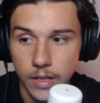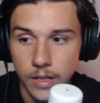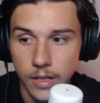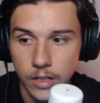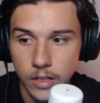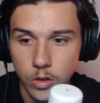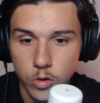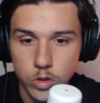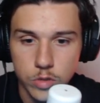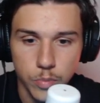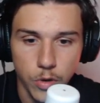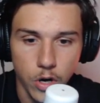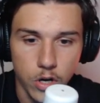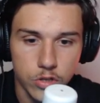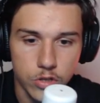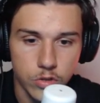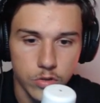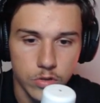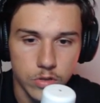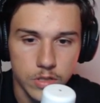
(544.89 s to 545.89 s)
close
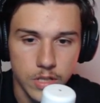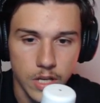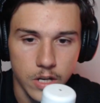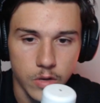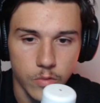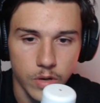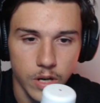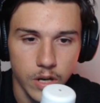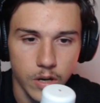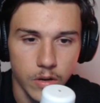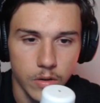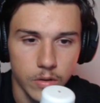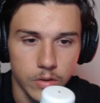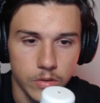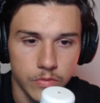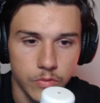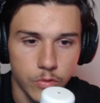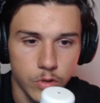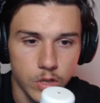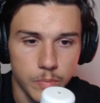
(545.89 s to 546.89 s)
partials at around
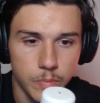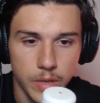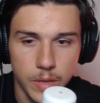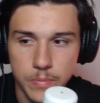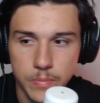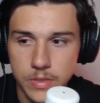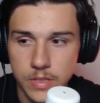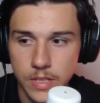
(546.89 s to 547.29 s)
40 pips,